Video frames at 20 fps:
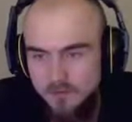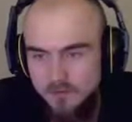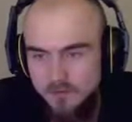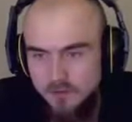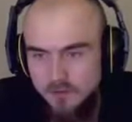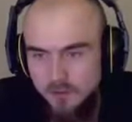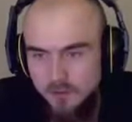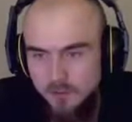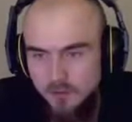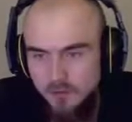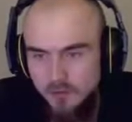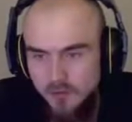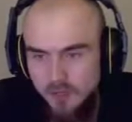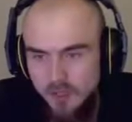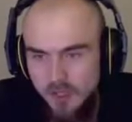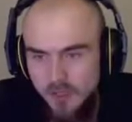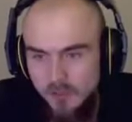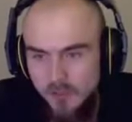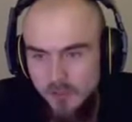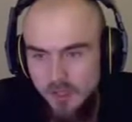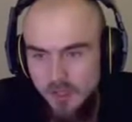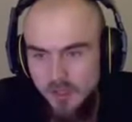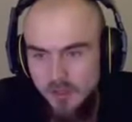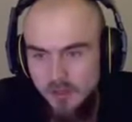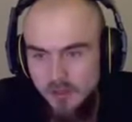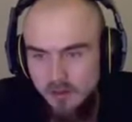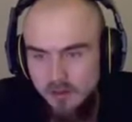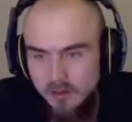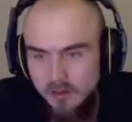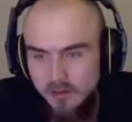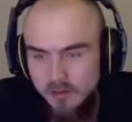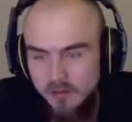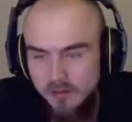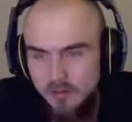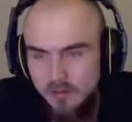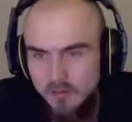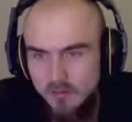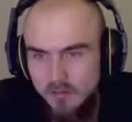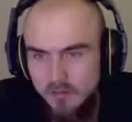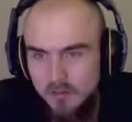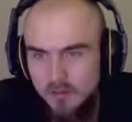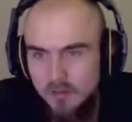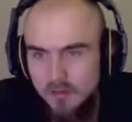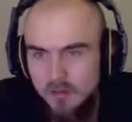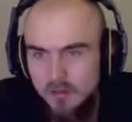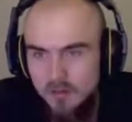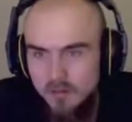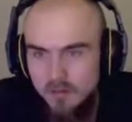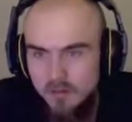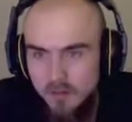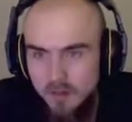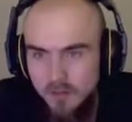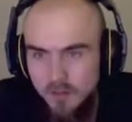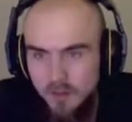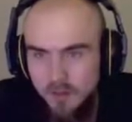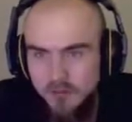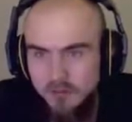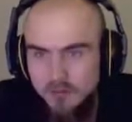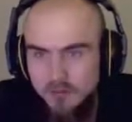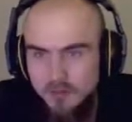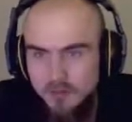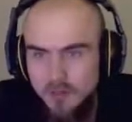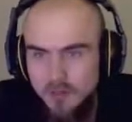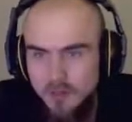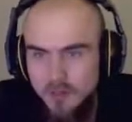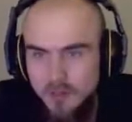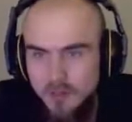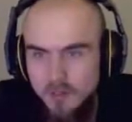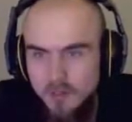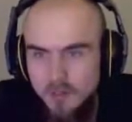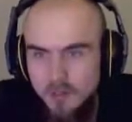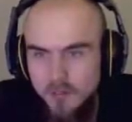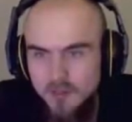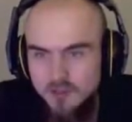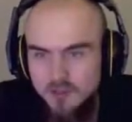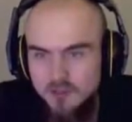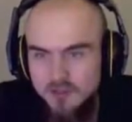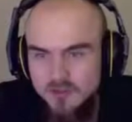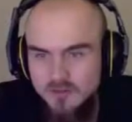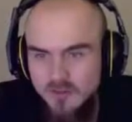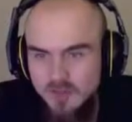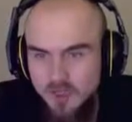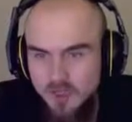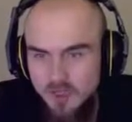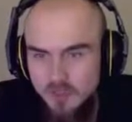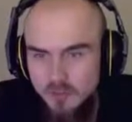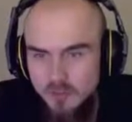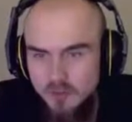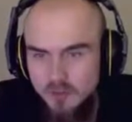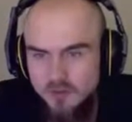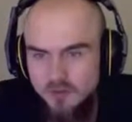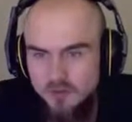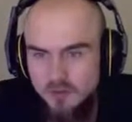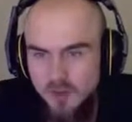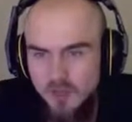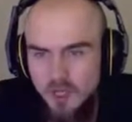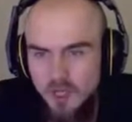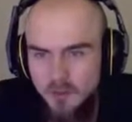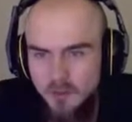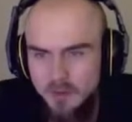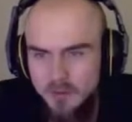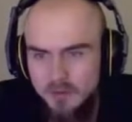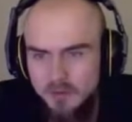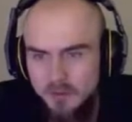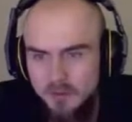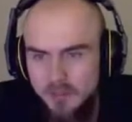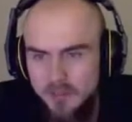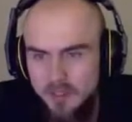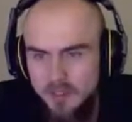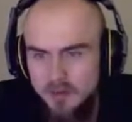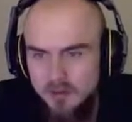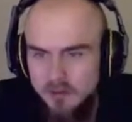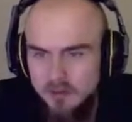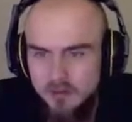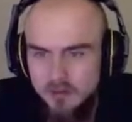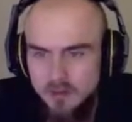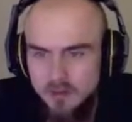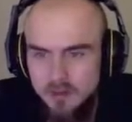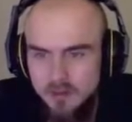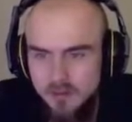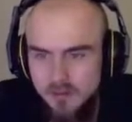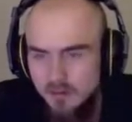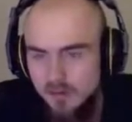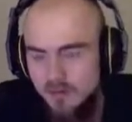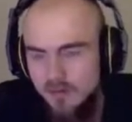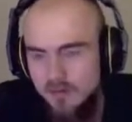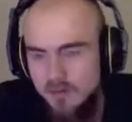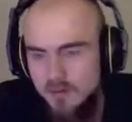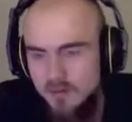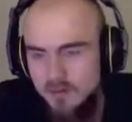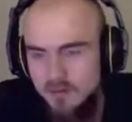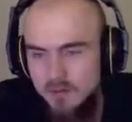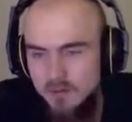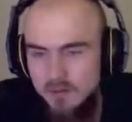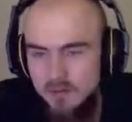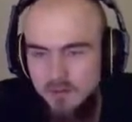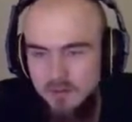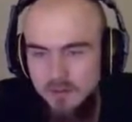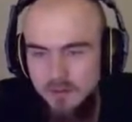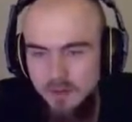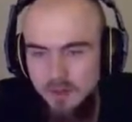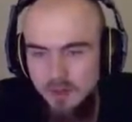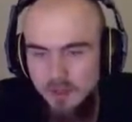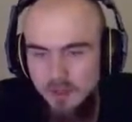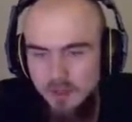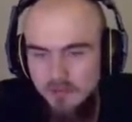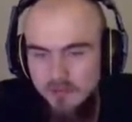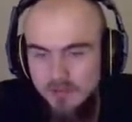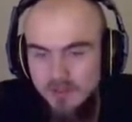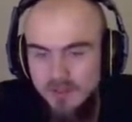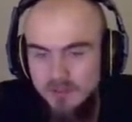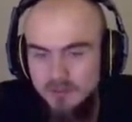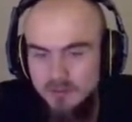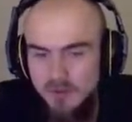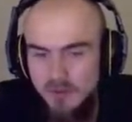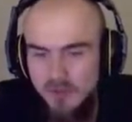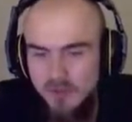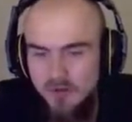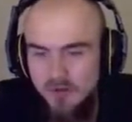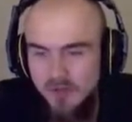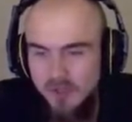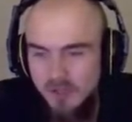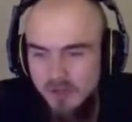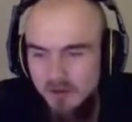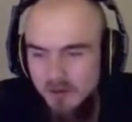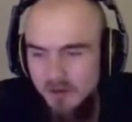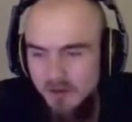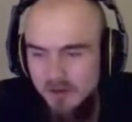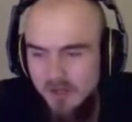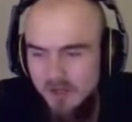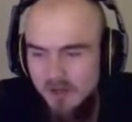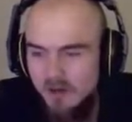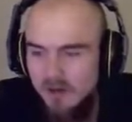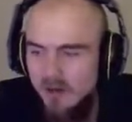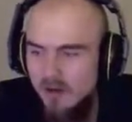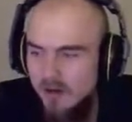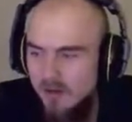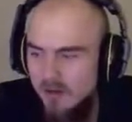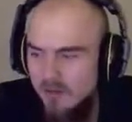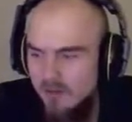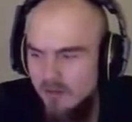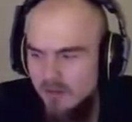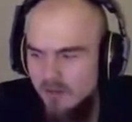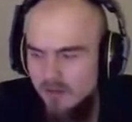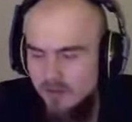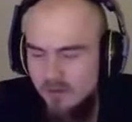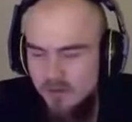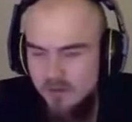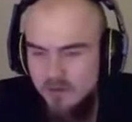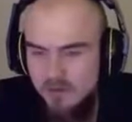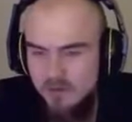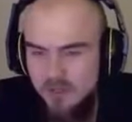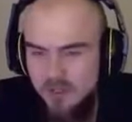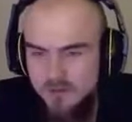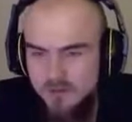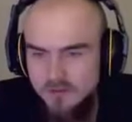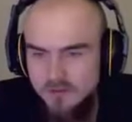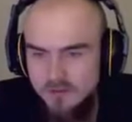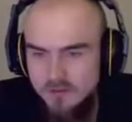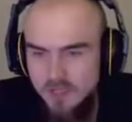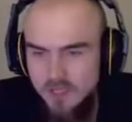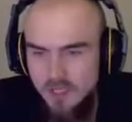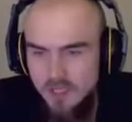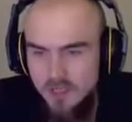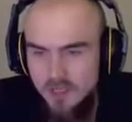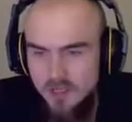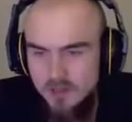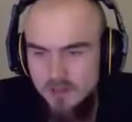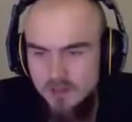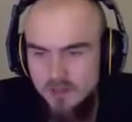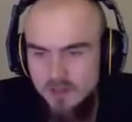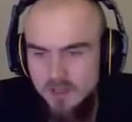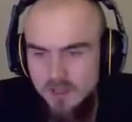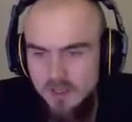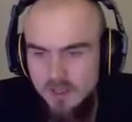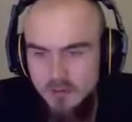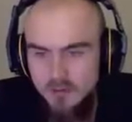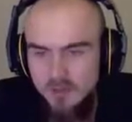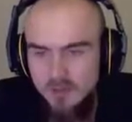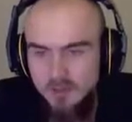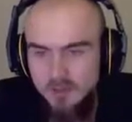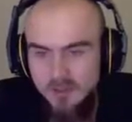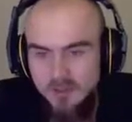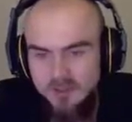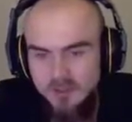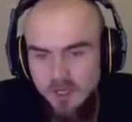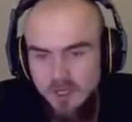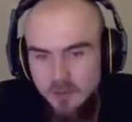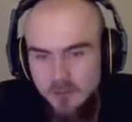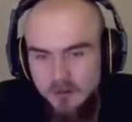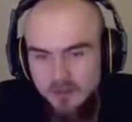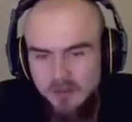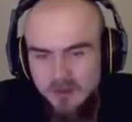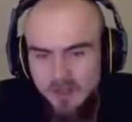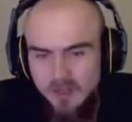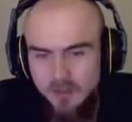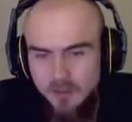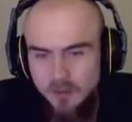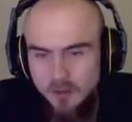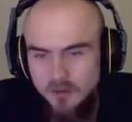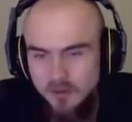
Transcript: Stop running away. There we go. Maybe I should have bought some armor, but early on things really don't hit all that hard, even if you're using the crappiest armor available.